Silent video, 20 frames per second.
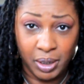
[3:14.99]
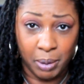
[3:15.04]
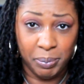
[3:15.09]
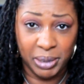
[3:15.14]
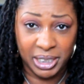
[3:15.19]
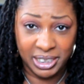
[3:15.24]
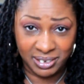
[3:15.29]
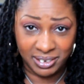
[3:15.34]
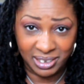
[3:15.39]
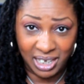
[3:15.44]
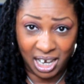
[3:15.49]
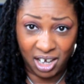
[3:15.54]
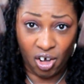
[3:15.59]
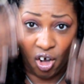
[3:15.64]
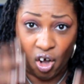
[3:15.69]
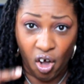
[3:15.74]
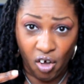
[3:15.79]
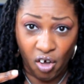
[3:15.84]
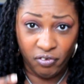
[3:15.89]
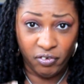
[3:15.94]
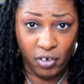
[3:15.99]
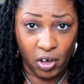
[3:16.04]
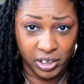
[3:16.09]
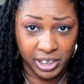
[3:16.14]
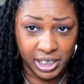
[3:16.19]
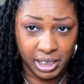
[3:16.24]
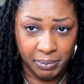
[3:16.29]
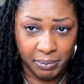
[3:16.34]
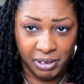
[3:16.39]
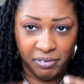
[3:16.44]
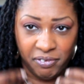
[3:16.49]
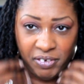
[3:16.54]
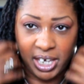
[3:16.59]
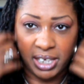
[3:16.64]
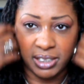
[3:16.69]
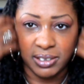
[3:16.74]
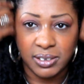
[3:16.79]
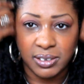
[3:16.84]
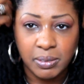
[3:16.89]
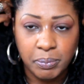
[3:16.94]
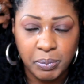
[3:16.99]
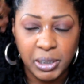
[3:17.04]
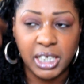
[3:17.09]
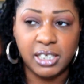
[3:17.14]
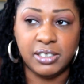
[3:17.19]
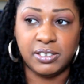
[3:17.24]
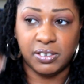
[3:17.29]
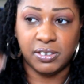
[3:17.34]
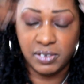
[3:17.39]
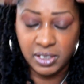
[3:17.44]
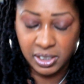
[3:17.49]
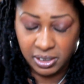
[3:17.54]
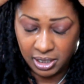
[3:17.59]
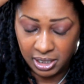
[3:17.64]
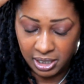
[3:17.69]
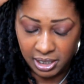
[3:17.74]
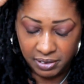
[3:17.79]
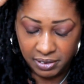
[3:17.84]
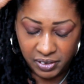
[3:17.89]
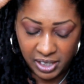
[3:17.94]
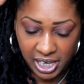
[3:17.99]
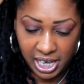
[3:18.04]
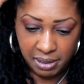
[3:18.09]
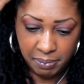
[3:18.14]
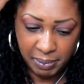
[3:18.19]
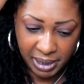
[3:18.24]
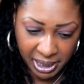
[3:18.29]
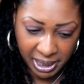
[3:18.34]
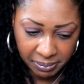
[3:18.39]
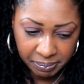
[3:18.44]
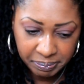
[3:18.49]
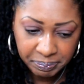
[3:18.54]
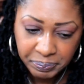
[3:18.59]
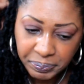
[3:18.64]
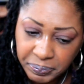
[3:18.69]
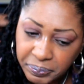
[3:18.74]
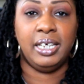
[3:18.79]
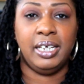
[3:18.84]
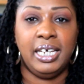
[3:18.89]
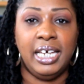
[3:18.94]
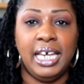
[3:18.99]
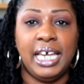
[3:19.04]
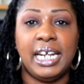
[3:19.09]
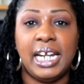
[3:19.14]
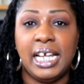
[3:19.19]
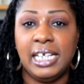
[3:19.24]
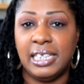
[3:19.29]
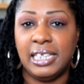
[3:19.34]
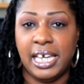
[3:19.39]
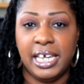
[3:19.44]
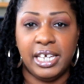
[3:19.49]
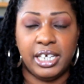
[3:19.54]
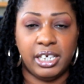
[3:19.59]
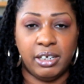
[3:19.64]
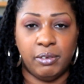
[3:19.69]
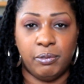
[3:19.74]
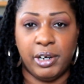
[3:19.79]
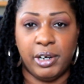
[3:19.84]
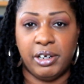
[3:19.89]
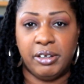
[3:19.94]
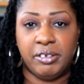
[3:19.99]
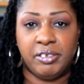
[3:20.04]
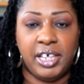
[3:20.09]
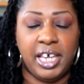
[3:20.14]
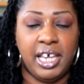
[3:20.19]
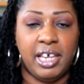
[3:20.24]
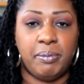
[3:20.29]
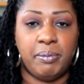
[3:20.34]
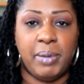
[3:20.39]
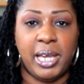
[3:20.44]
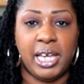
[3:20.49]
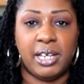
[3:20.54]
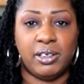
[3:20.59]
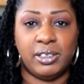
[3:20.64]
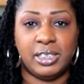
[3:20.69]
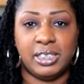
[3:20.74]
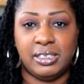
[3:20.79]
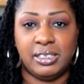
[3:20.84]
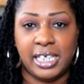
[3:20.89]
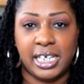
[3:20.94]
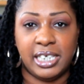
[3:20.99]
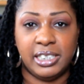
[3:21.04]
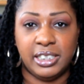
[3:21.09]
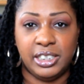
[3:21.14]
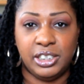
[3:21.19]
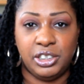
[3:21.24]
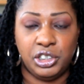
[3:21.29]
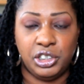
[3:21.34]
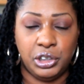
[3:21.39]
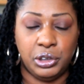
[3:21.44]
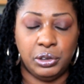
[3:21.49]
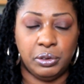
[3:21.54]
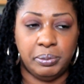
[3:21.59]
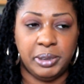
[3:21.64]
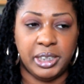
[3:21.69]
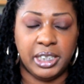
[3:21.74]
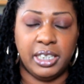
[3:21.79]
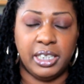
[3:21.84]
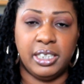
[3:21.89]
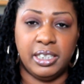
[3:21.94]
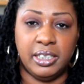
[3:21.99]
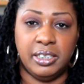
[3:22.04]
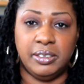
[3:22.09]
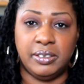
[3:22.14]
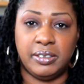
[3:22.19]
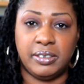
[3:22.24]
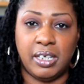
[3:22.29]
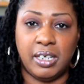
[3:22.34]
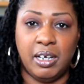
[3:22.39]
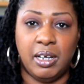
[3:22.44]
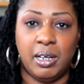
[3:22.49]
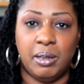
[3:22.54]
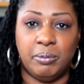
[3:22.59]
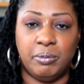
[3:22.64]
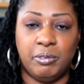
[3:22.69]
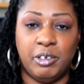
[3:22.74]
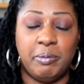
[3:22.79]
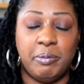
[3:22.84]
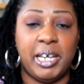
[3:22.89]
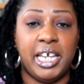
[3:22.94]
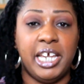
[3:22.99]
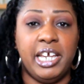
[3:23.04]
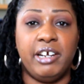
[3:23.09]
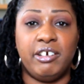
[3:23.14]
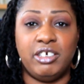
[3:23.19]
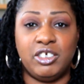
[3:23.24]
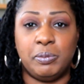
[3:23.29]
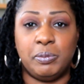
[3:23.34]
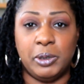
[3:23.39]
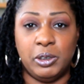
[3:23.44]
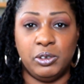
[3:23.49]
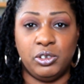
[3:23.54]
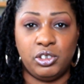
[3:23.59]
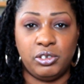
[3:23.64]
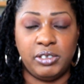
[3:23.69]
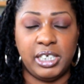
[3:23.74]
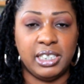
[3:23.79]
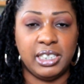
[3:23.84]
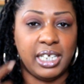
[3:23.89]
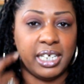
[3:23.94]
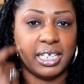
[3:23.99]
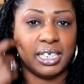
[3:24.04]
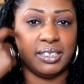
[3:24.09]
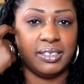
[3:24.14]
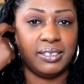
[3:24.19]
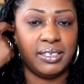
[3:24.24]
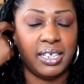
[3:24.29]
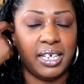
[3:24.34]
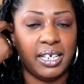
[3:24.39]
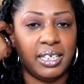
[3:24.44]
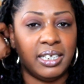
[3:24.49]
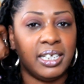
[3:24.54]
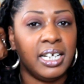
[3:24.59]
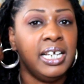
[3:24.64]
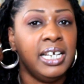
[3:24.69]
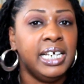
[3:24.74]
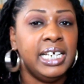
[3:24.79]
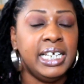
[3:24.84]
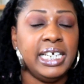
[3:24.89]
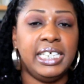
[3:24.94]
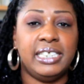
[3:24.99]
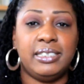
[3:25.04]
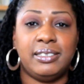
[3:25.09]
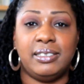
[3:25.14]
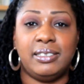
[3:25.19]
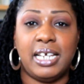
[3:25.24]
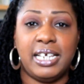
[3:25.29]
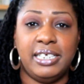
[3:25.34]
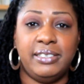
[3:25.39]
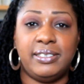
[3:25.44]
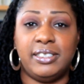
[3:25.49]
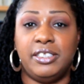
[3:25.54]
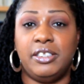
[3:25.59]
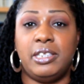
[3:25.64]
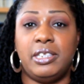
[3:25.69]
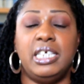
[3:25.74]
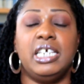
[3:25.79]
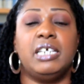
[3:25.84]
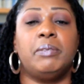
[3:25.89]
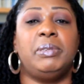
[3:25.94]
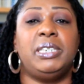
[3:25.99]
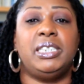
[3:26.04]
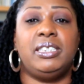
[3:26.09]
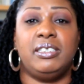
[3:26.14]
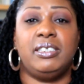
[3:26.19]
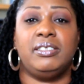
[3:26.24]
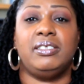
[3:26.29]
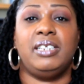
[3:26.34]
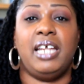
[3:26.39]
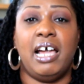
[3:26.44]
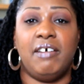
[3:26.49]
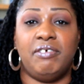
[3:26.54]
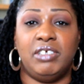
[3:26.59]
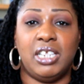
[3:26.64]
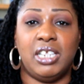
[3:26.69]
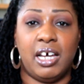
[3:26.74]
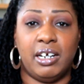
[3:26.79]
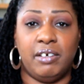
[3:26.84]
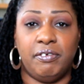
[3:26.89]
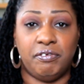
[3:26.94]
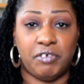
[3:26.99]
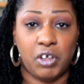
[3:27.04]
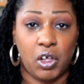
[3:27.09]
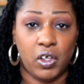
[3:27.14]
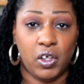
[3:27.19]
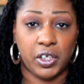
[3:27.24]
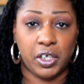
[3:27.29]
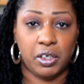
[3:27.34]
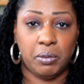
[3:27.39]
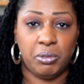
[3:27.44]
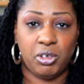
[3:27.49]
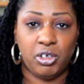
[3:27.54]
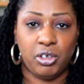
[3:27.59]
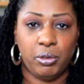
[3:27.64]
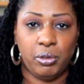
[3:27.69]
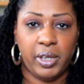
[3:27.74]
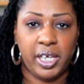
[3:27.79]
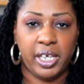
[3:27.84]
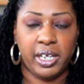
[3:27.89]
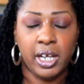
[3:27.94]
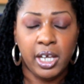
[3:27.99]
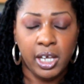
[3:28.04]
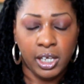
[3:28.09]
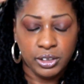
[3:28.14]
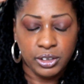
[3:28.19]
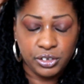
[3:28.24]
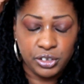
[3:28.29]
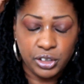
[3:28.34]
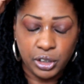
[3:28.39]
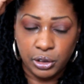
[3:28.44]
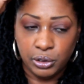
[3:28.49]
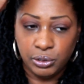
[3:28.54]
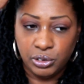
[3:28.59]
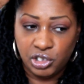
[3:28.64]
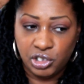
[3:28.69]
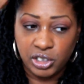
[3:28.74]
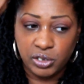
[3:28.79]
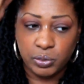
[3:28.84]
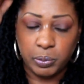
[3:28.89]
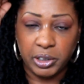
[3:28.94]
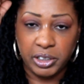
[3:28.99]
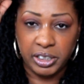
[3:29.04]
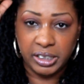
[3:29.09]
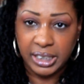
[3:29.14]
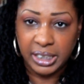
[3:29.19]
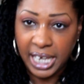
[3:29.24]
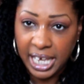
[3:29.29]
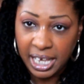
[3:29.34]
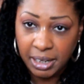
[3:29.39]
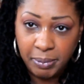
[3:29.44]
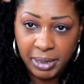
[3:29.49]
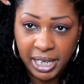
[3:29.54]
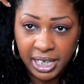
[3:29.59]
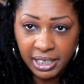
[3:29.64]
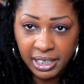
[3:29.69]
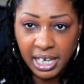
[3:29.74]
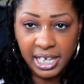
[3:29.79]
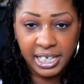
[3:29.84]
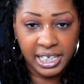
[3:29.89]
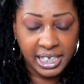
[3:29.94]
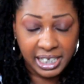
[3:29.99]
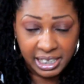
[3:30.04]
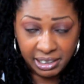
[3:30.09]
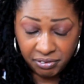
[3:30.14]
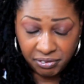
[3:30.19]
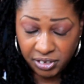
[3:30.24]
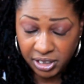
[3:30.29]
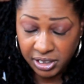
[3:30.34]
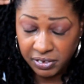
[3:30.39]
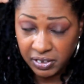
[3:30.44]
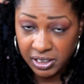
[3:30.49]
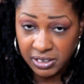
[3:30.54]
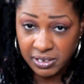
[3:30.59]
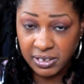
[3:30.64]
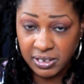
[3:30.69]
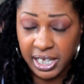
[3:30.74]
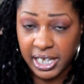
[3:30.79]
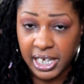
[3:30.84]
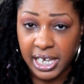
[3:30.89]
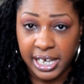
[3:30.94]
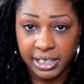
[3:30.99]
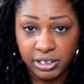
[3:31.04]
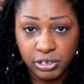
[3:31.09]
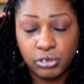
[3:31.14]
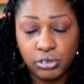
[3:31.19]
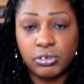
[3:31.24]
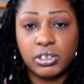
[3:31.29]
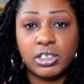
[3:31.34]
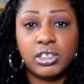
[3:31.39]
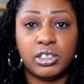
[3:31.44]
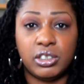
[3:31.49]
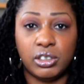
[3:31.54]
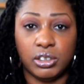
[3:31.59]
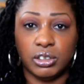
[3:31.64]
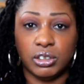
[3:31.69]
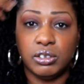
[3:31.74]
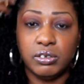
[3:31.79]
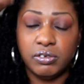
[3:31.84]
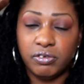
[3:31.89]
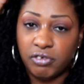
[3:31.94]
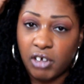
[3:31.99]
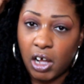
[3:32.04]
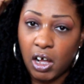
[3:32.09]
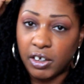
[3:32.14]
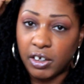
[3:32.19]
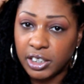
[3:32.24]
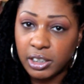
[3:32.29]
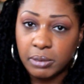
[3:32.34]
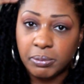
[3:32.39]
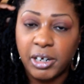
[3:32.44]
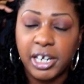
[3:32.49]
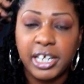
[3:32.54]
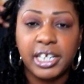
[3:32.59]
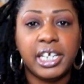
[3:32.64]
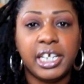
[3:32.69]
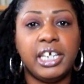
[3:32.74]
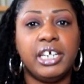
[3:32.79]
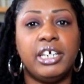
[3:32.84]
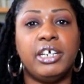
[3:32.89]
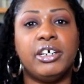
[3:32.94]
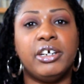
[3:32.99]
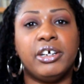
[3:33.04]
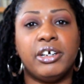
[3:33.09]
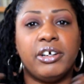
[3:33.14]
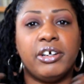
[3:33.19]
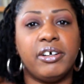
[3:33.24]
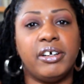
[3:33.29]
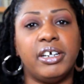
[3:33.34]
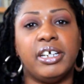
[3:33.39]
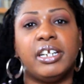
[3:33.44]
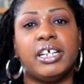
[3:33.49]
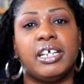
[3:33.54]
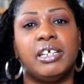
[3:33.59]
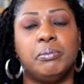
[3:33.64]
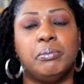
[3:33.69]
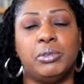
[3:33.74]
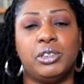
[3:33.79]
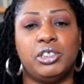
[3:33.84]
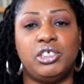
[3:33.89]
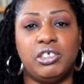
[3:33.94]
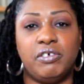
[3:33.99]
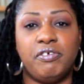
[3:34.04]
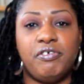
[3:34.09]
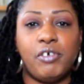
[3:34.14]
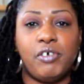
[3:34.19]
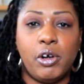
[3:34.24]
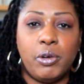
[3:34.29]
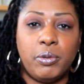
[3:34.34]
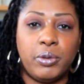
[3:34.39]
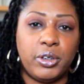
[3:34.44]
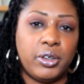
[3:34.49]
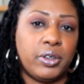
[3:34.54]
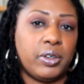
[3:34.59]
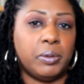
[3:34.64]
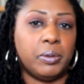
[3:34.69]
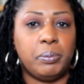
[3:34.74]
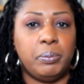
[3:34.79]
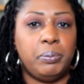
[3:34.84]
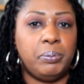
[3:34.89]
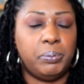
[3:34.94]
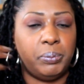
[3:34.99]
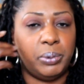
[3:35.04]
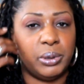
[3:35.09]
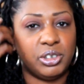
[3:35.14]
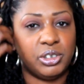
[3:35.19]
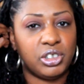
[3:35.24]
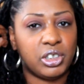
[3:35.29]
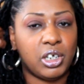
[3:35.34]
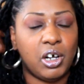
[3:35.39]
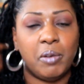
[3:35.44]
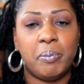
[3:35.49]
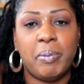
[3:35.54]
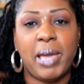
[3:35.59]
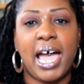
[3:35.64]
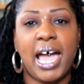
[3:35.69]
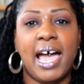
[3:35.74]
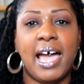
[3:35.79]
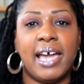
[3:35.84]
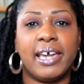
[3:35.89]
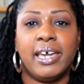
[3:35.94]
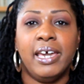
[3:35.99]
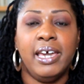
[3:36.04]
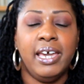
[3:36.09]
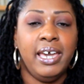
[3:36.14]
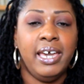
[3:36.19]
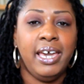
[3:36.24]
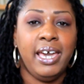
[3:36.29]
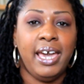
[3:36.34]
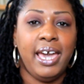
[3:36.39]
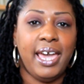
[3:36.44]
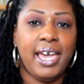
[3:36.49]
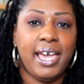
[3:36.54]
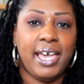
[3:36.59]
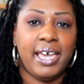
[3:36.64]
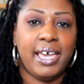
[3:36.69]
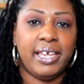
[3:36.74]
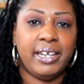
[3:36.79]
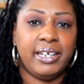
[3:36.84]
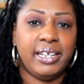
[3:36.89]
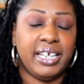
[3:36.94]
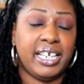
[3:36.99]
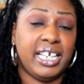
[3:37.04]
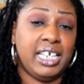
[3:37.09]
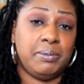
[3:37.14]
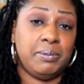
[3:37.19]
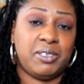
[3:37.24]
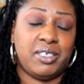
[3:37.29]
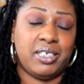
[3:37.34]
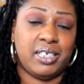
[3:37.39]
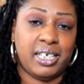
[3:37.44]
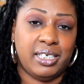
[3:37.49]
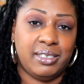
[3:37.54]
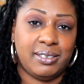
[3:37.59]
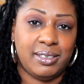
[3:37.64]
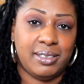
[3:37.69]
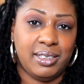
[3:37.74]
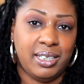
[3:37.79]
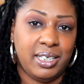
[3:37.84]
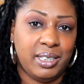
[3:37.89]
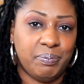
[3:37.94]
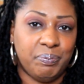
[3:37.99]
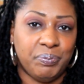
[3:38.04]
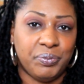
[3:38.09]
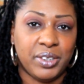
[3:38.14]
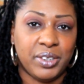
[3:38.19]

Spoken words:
but it's not all falling in my face because of the headband. And I like wearing the headband on a daily too because when my hair is bone straight, like I said, it's nice and thick, but it doesn't have a lot of volume to it. So just wearing the headband kind of gives it this like extra little volume right here, and I can push it forward or push it all back, and it keeps it nice and neat.